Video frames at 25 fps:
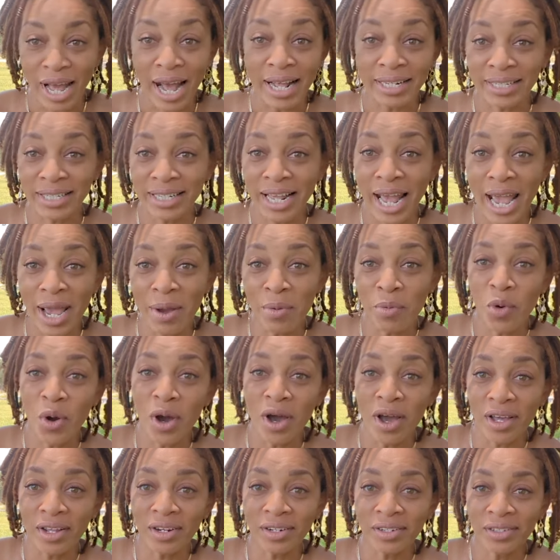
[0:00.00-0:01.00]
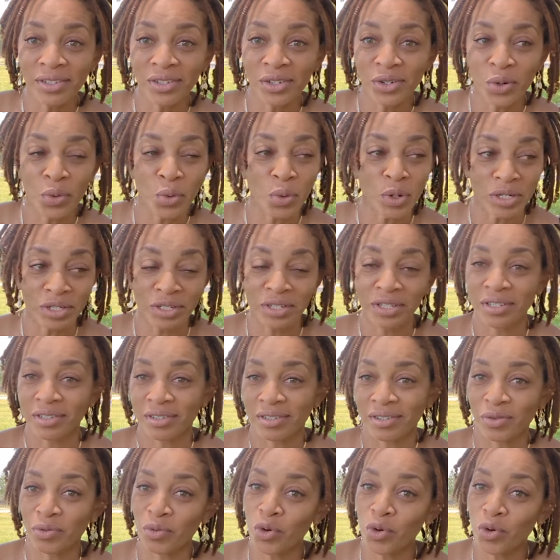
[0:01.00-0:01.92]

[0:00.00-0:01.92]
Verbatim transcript: that same one who was